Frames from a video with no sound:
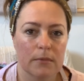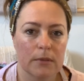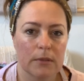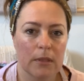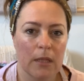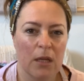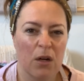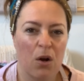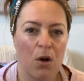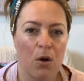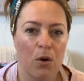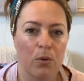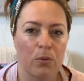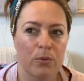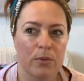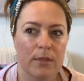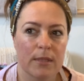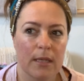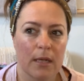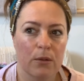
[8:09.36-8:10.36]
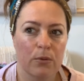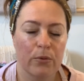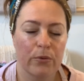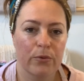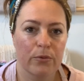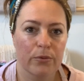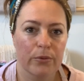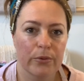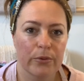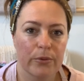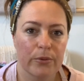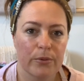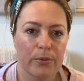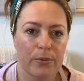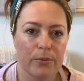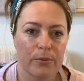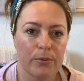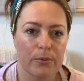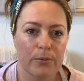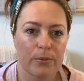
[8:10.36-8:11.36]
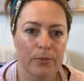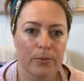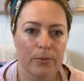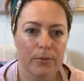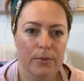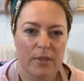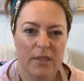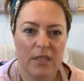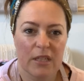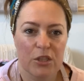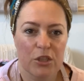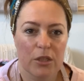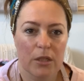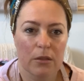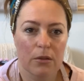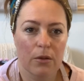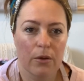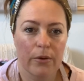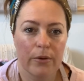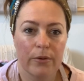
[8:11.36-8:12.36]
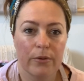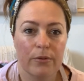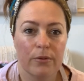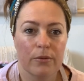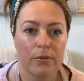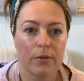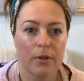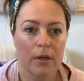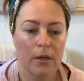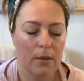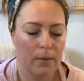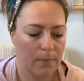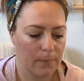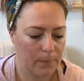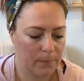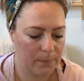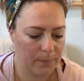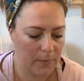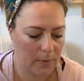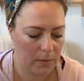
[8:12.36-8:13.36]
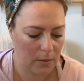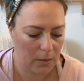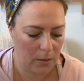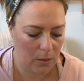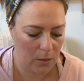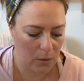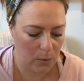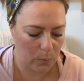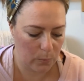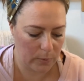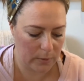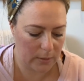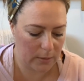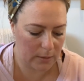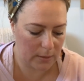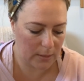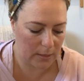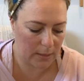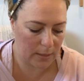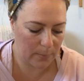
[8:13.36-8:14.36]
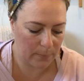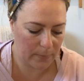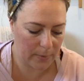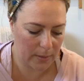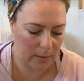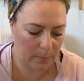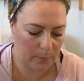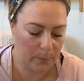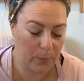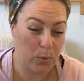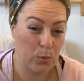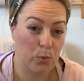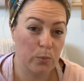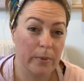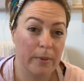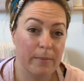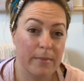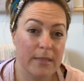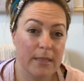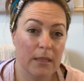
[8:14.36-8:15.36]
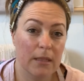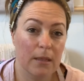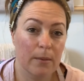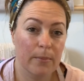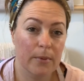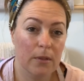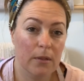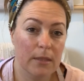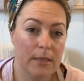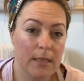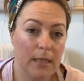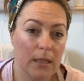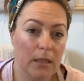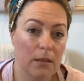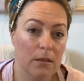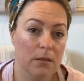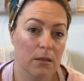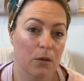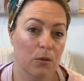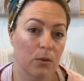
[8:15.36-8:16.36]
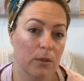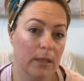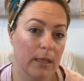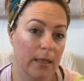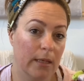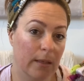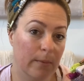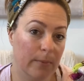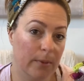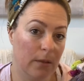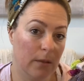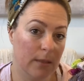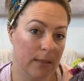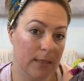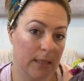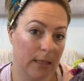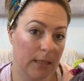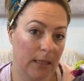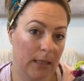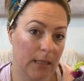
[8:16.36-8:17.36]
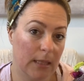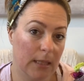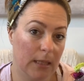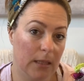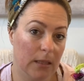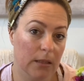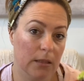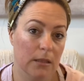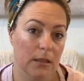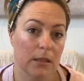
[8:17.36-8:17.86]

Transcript: that I'll sell through Stash Unload with the number, but it will be missing number 19 because I couldn't get number 19 here.